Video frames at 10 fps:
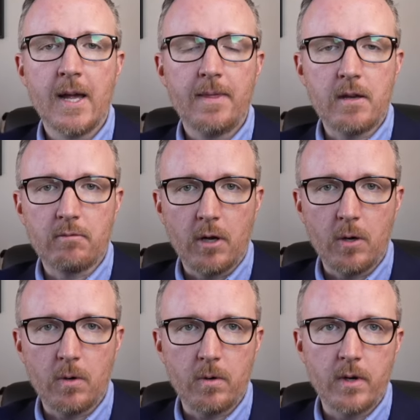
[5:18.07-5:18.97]
the
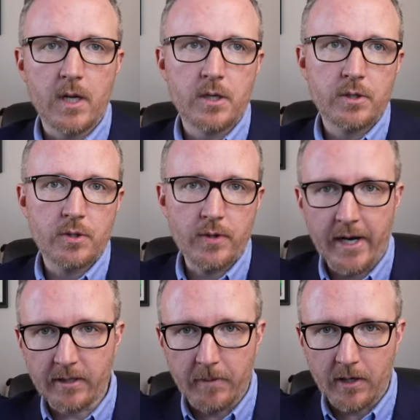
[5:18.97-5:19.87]
Rode
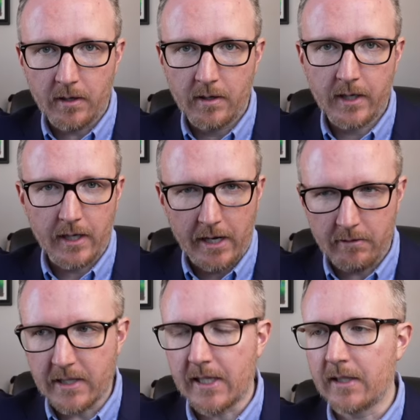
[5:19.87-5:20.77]
transmitter. I got it
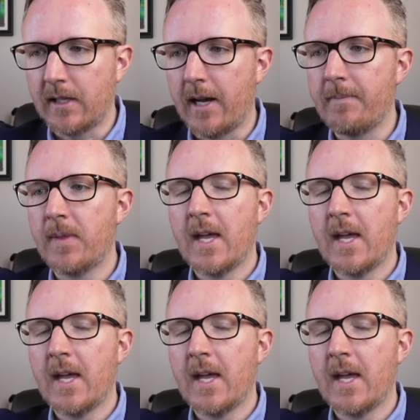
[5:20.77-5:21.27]
right that time.